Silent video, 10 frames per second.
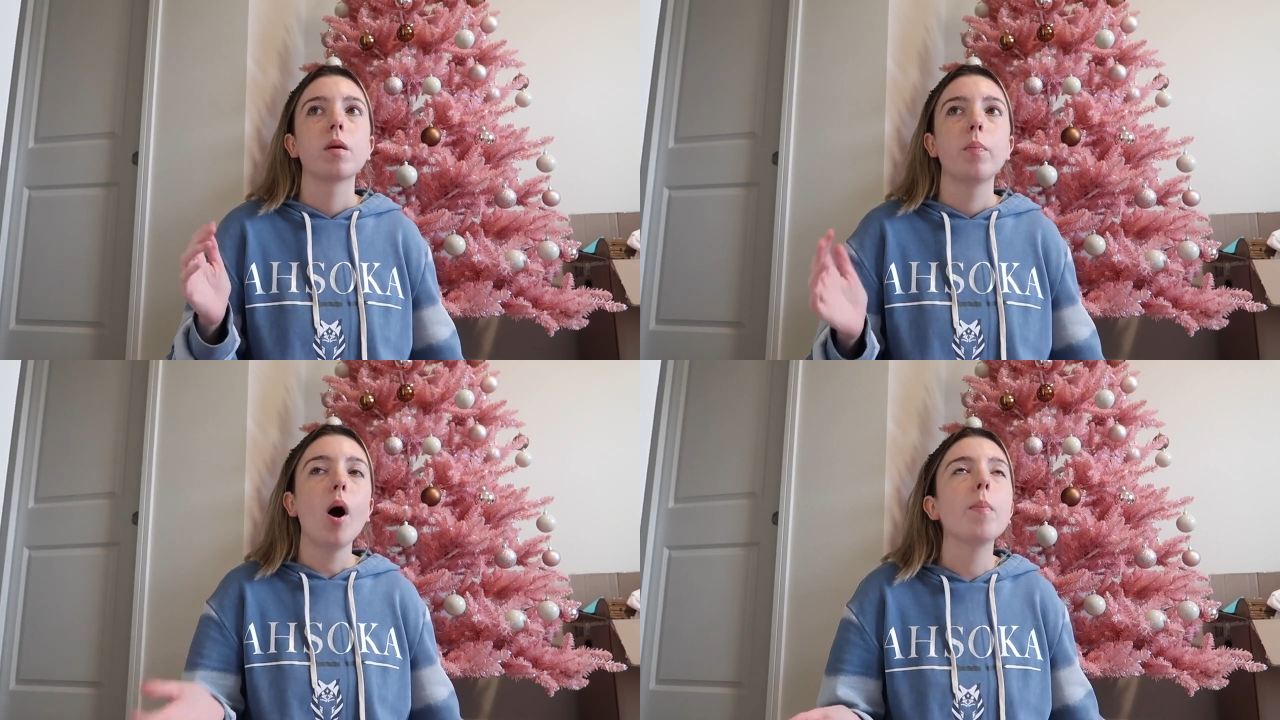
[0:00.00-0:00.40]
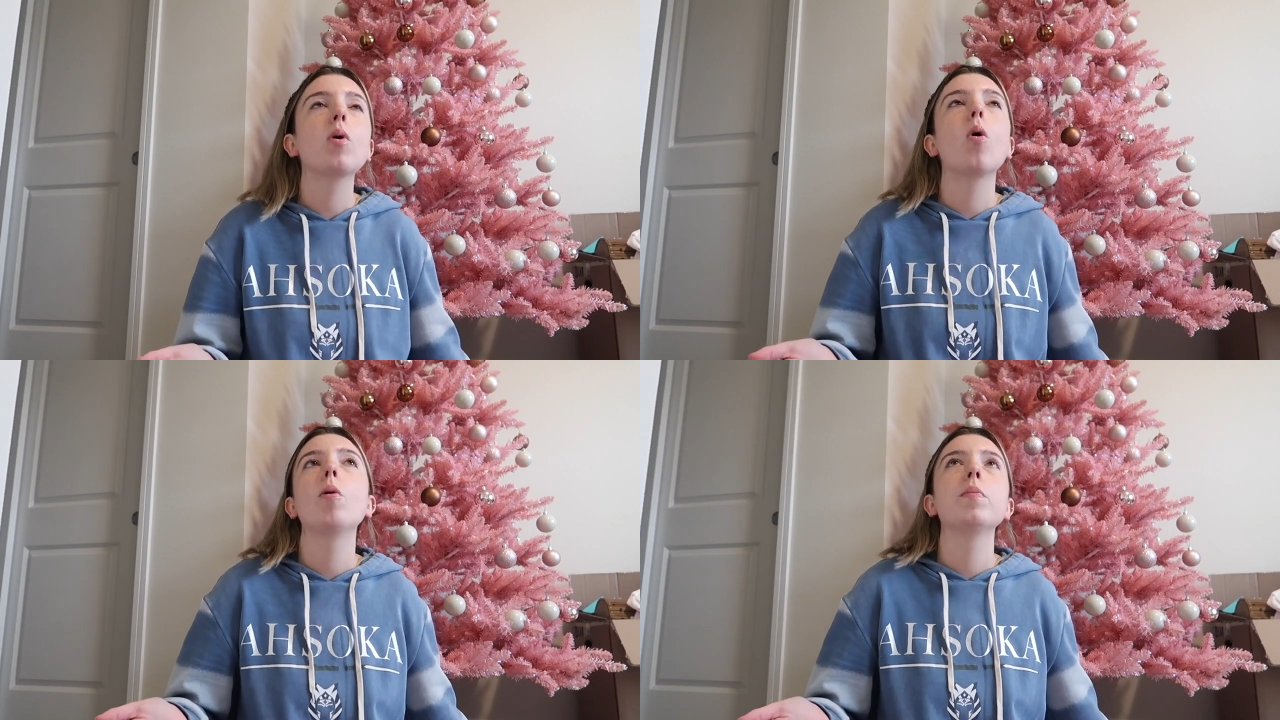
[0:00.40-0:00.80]

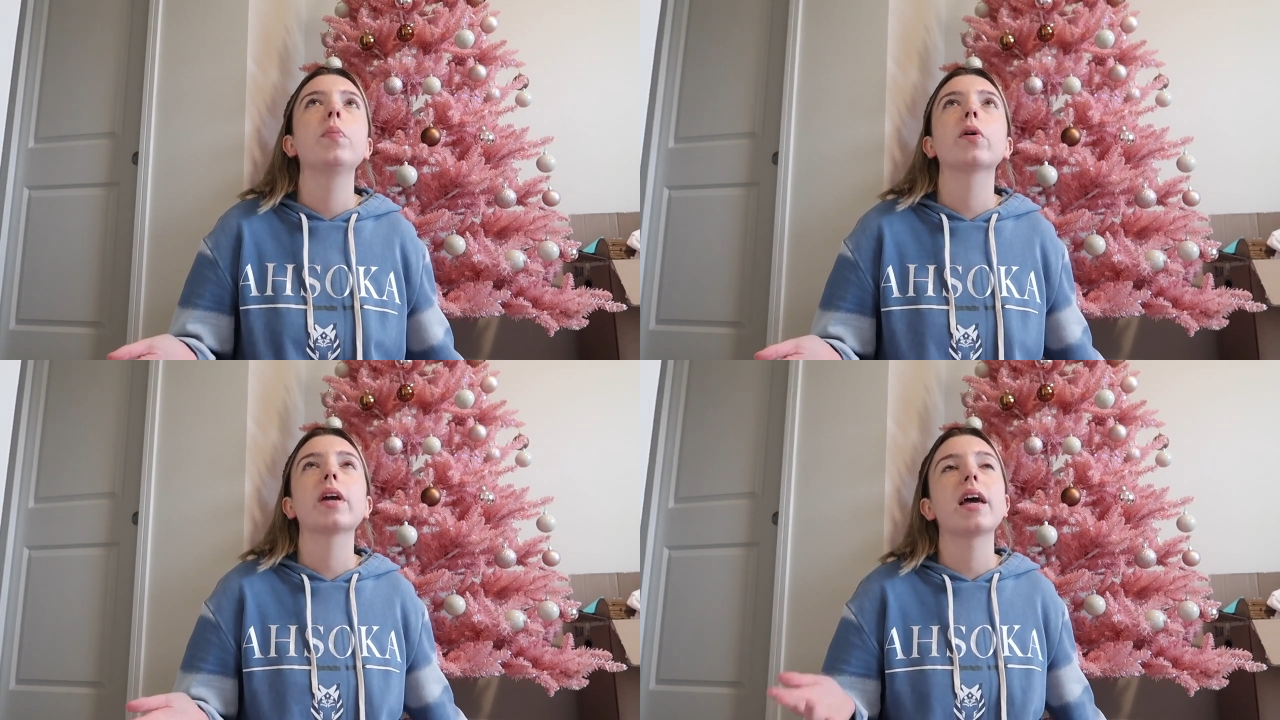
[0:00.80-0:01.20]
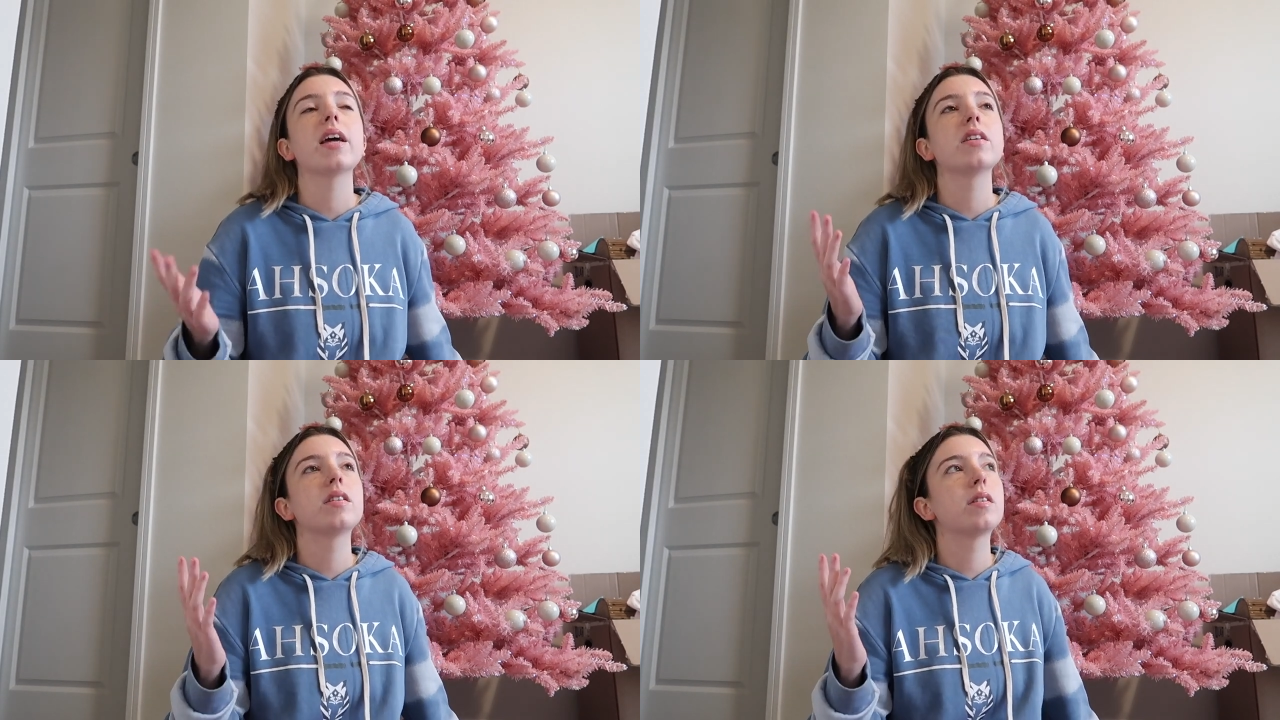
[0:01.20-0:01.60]
popcorn
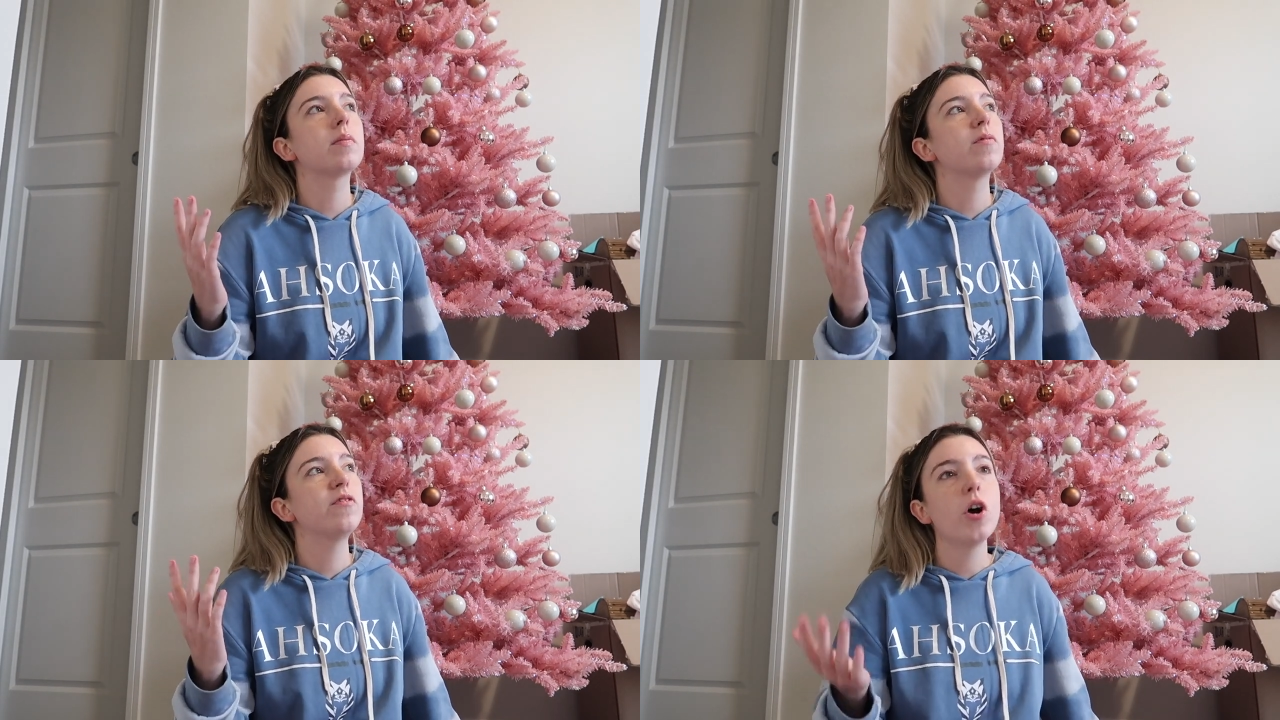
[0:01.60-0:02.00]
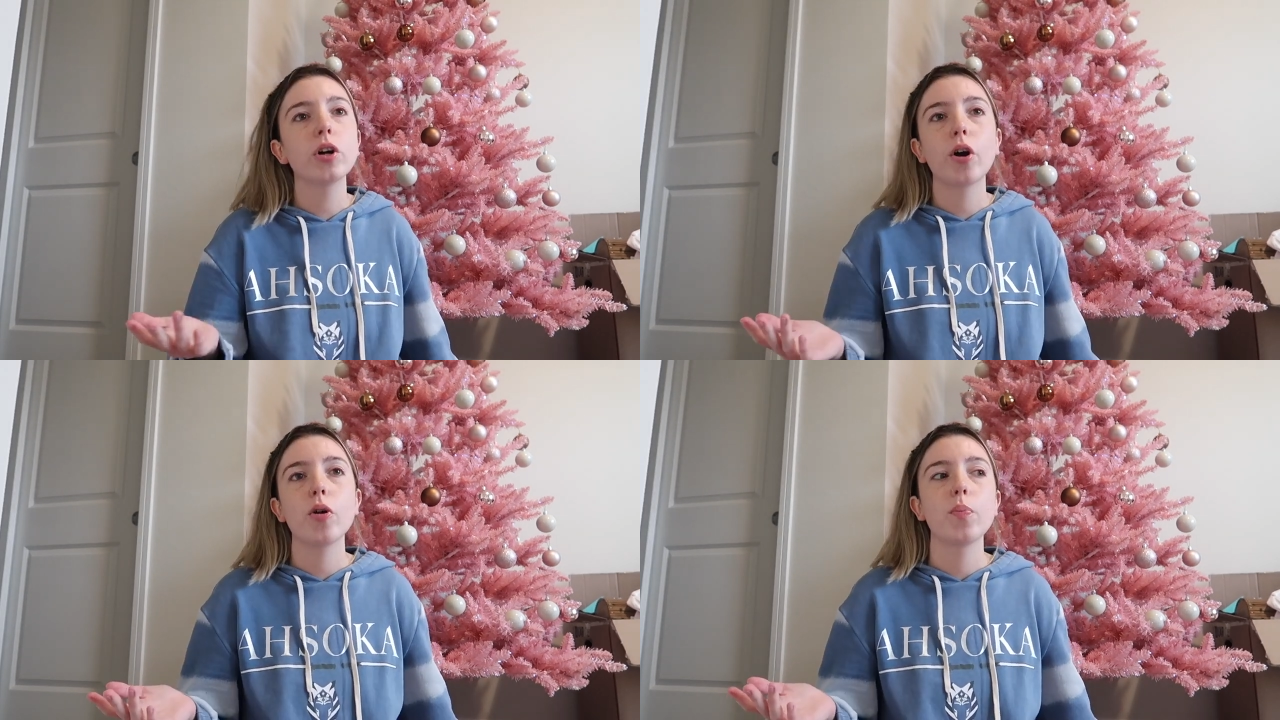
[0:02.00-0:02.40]
buckets,
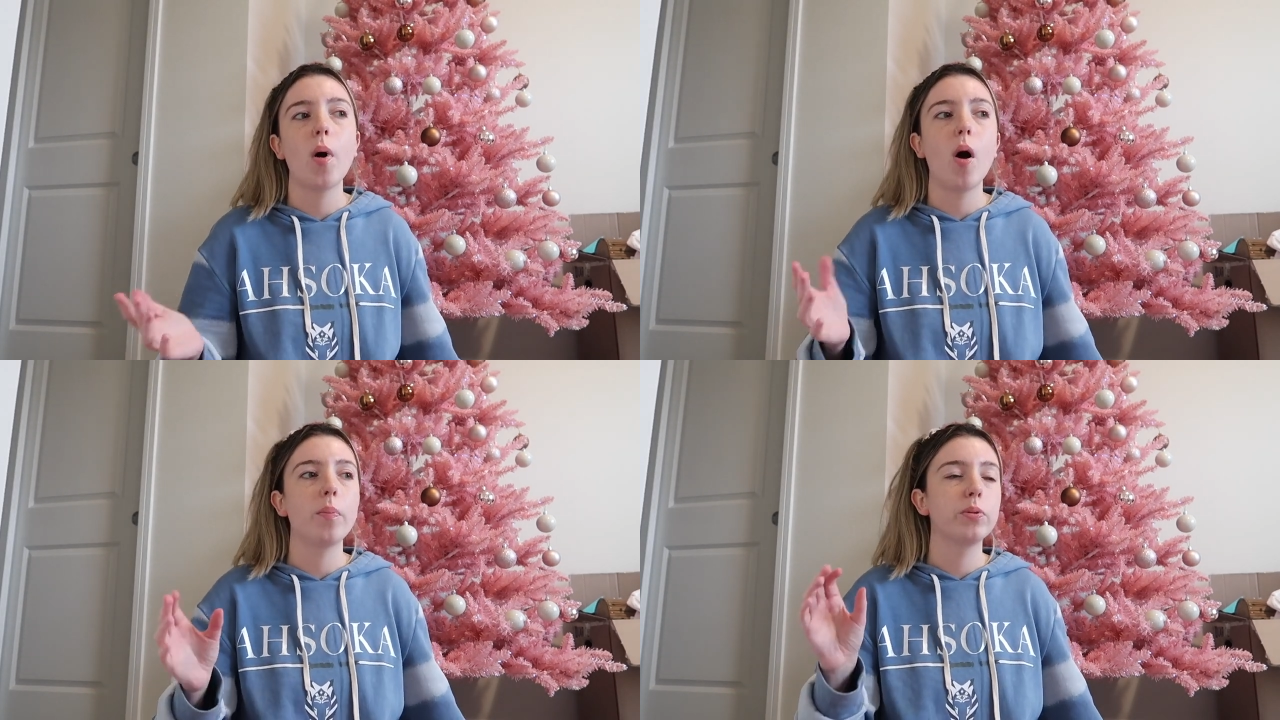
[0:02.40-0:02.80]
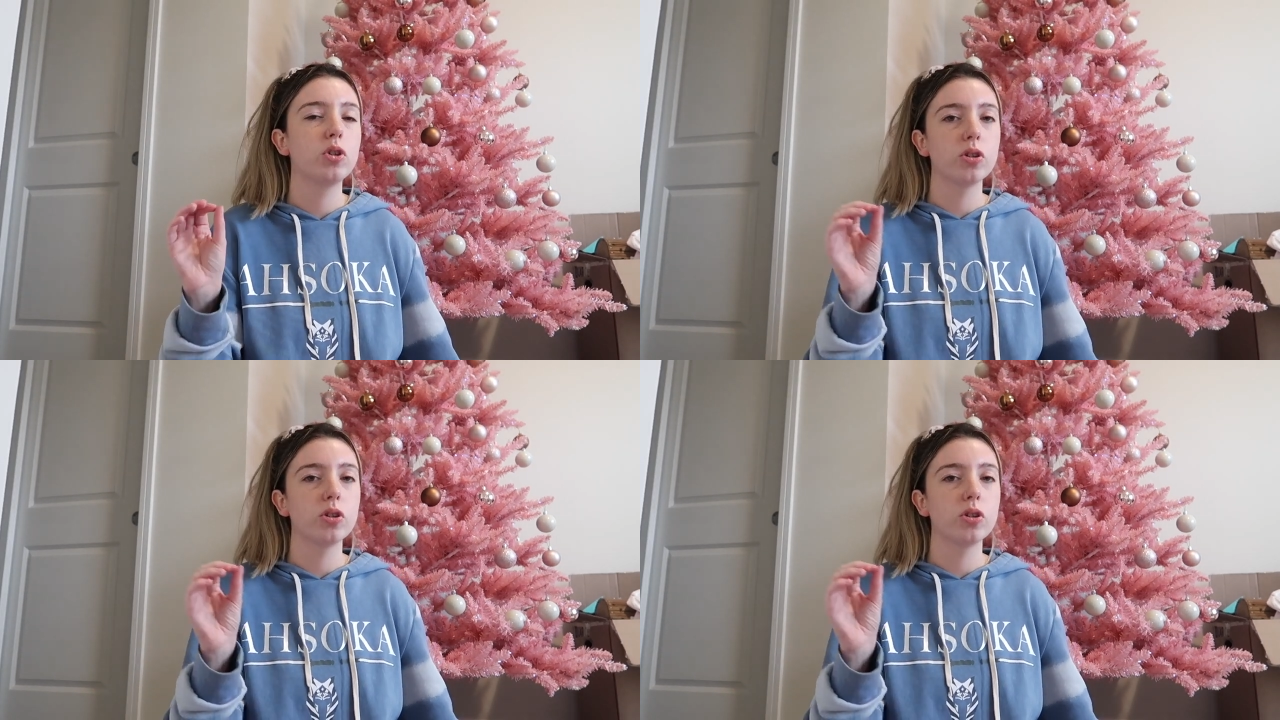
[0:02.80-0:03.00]
Funko Pops,